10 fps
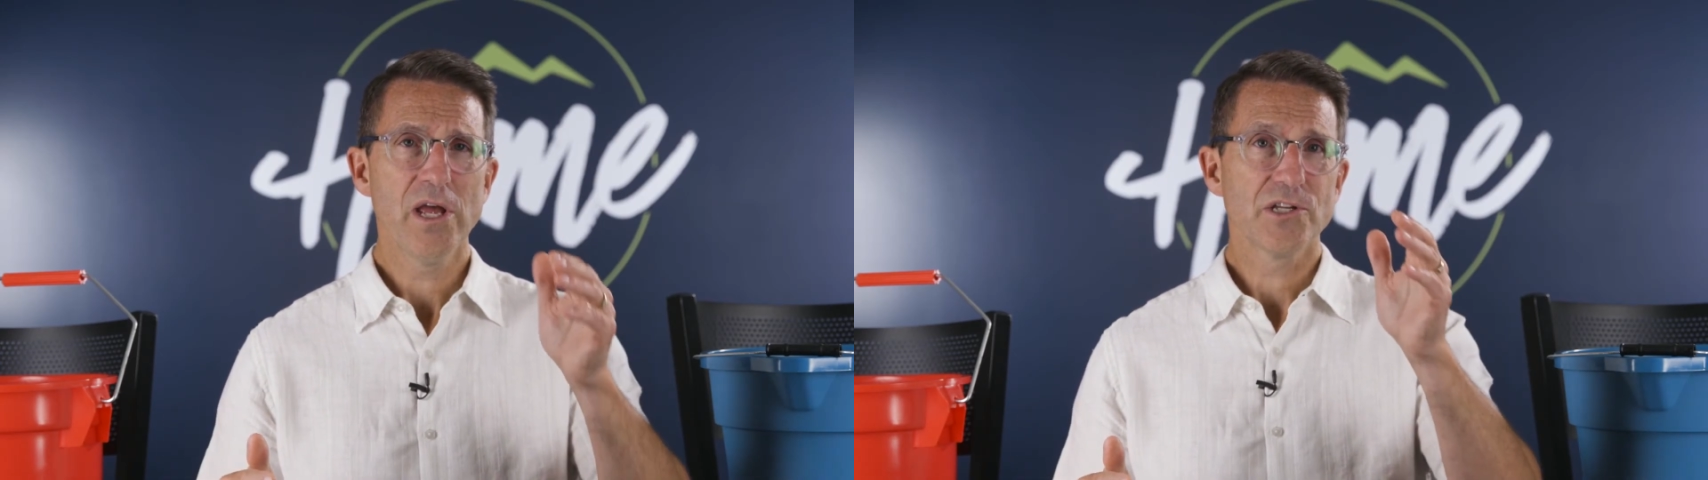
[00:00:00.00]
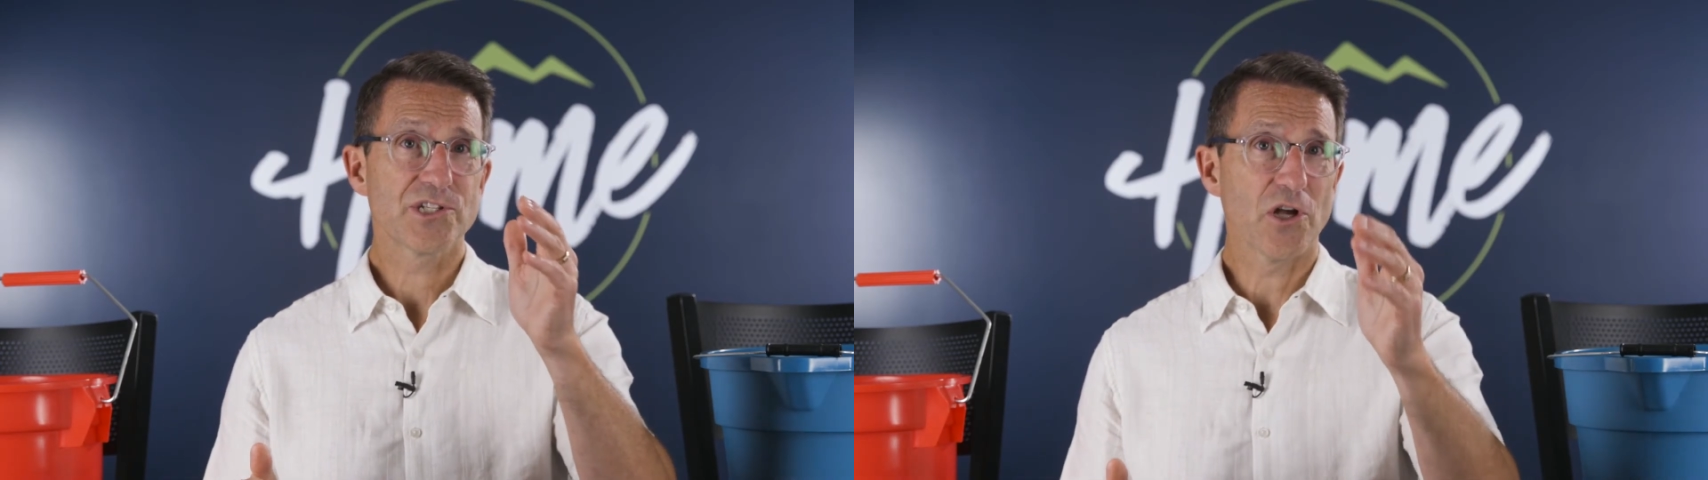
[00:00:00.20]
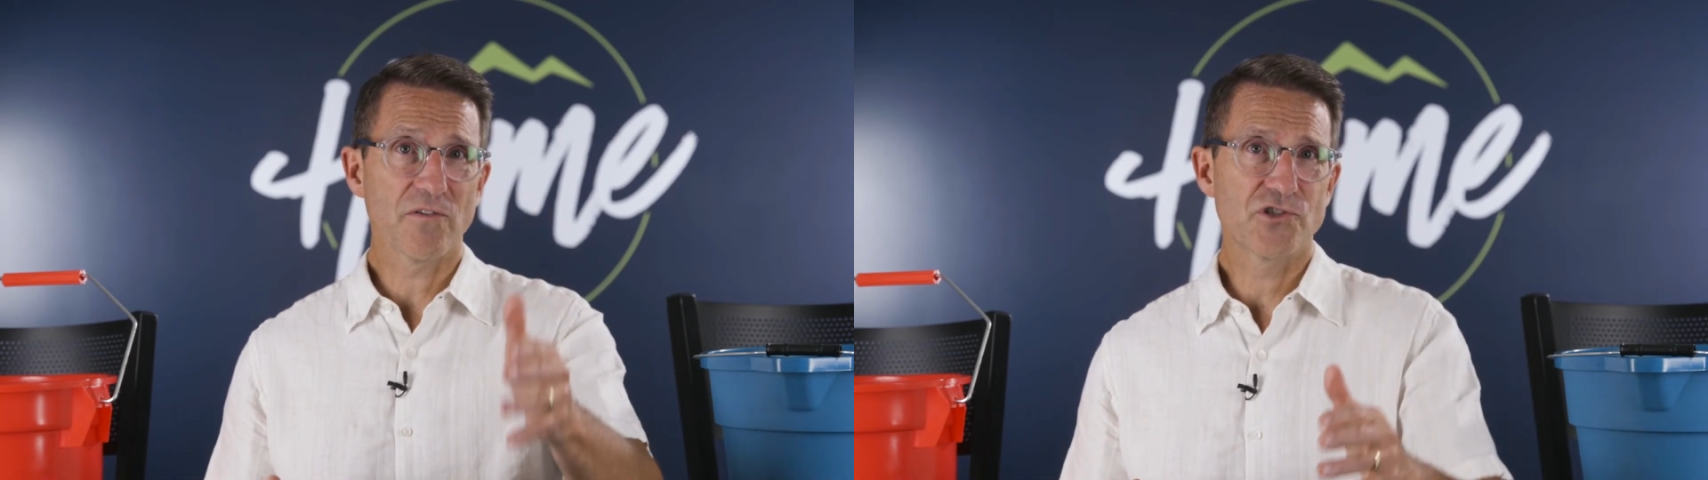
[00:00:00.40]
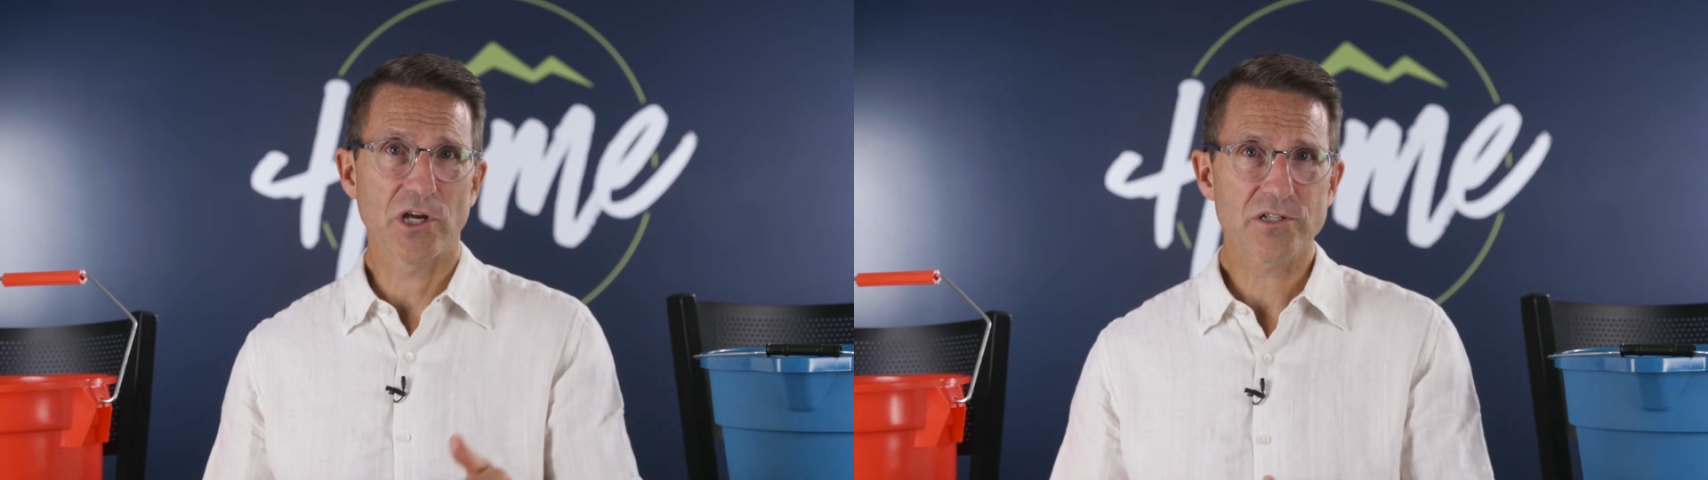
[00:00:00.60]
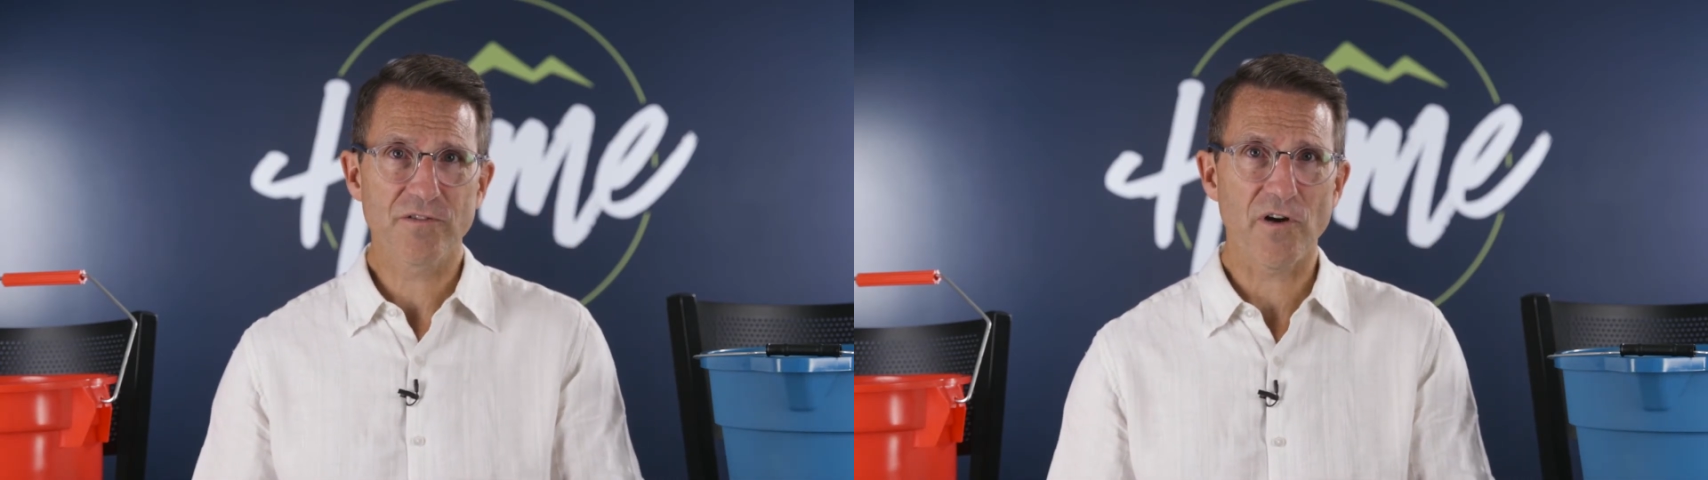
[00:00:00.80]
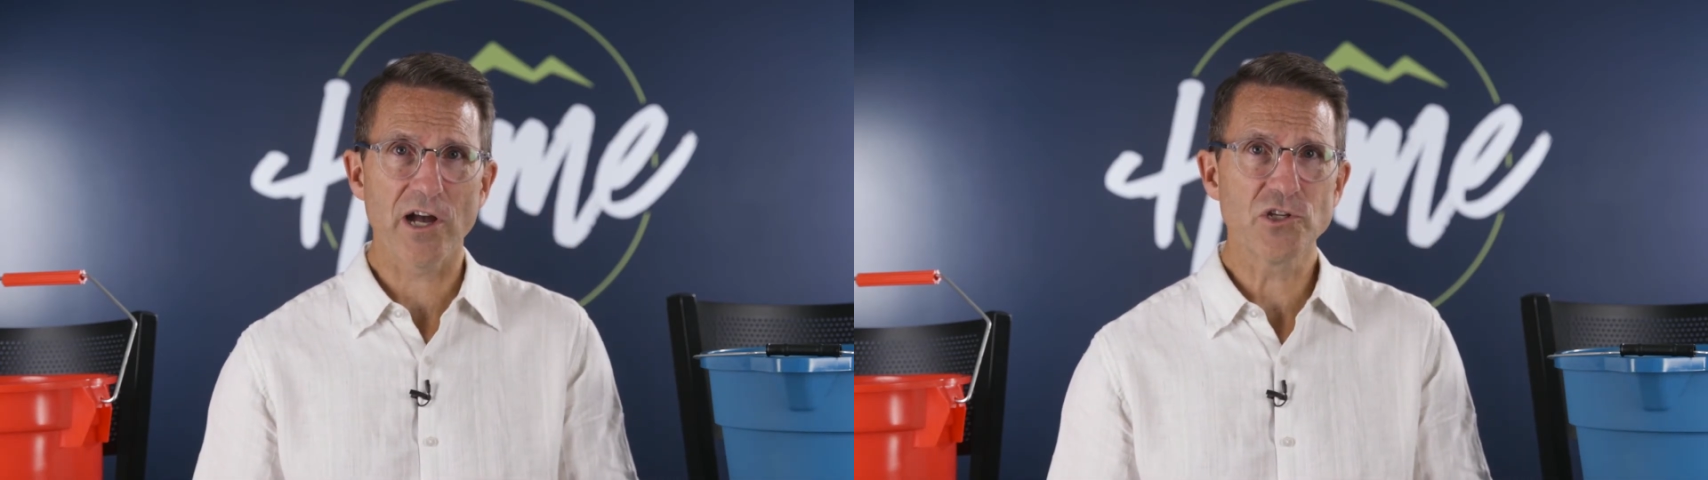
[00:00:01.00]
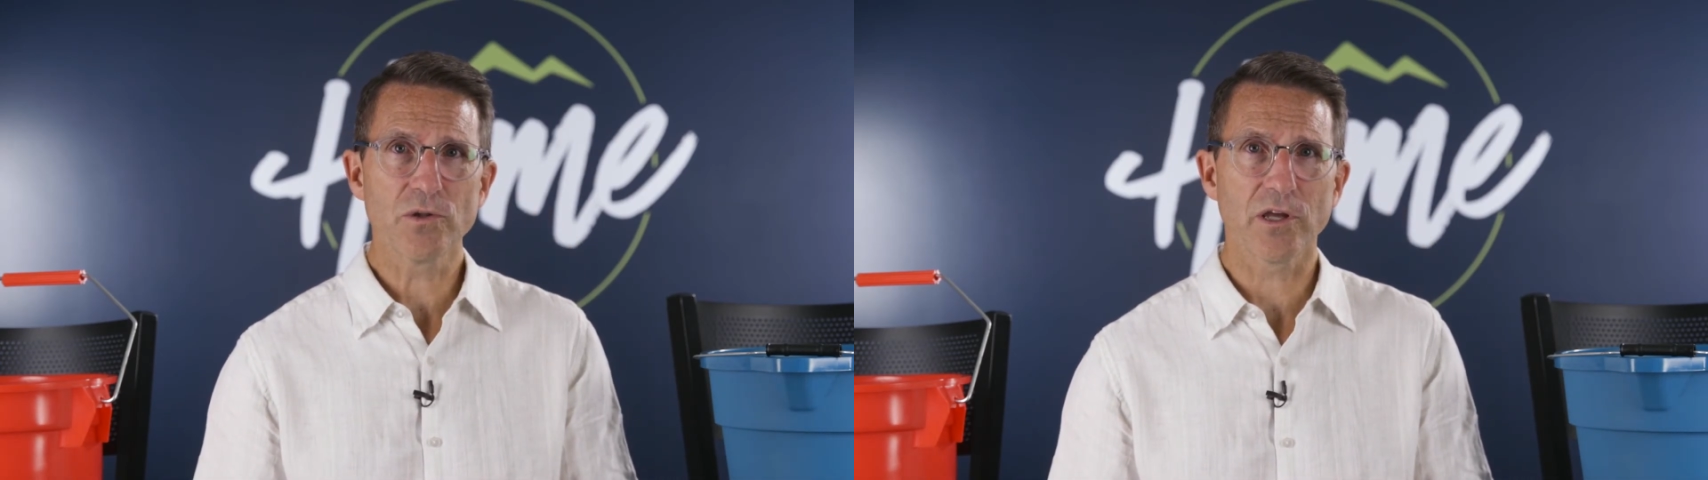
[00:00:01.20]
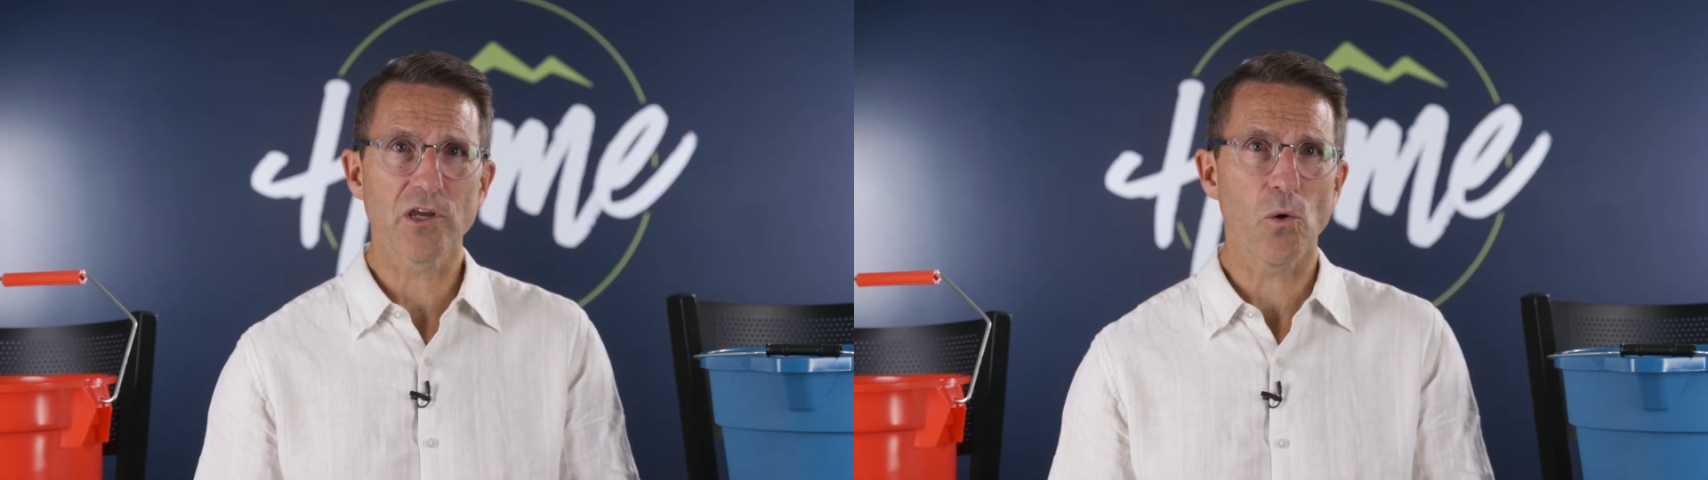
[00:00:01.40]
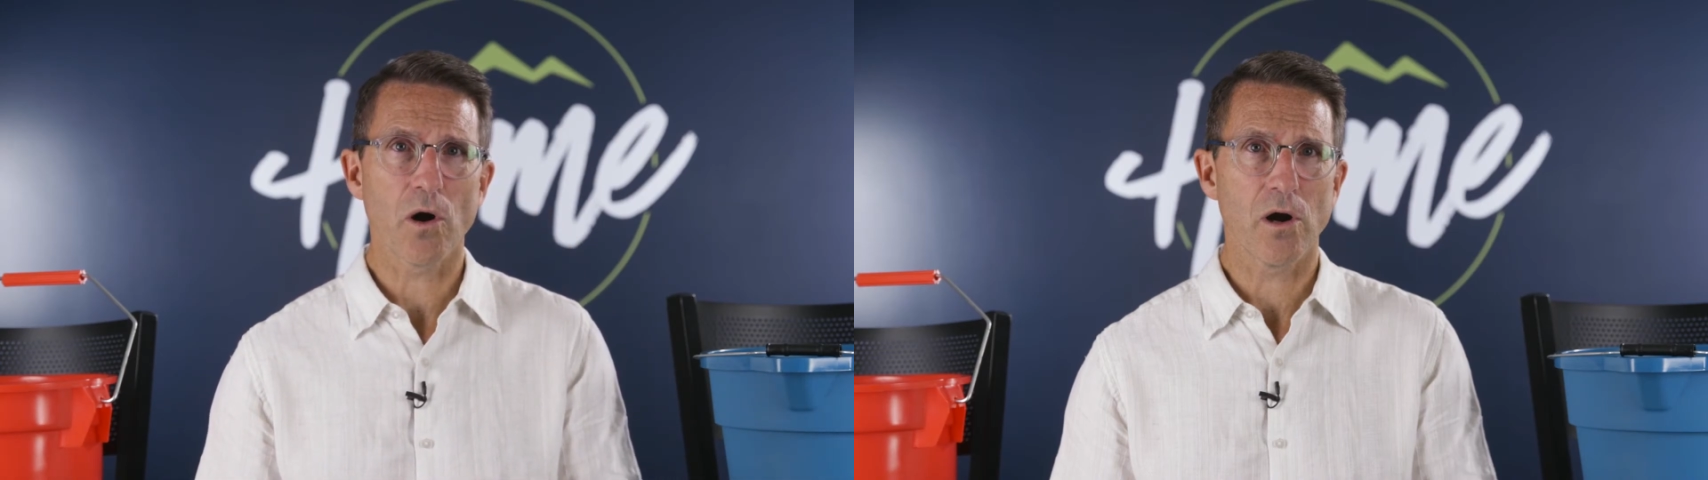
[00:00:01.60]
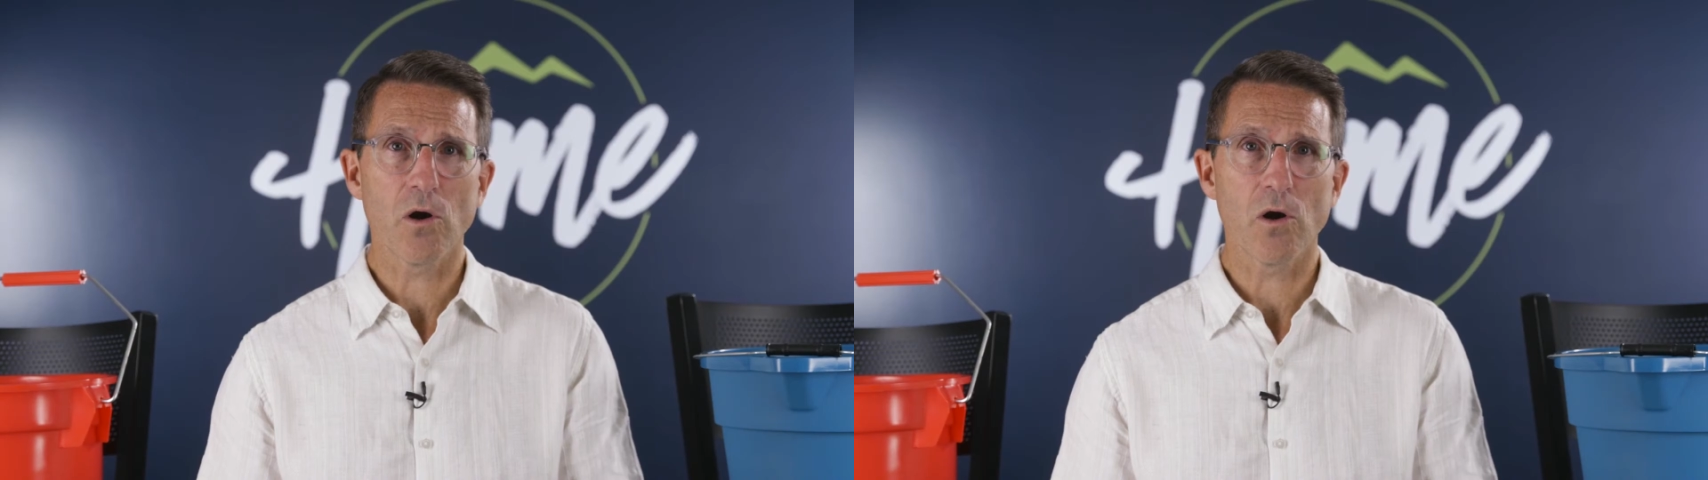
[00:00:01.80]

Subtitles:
self-justified you think you are,